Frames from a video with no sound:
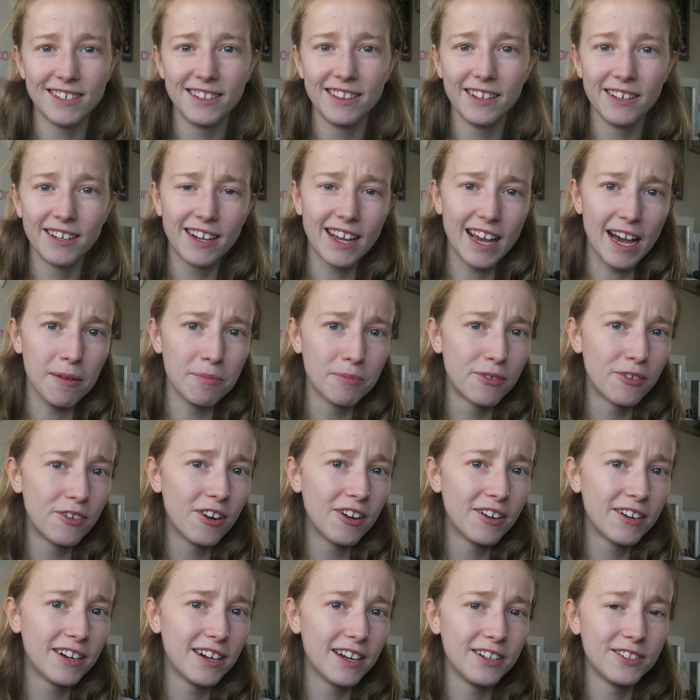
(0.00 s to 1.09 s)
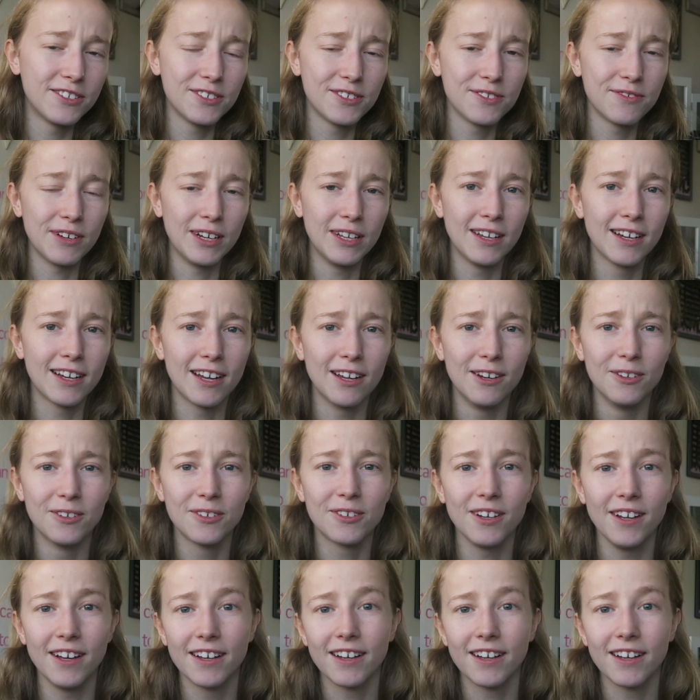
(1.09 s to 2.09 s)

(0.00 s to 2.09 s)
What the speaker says: turned the camera on and I just felt like I looked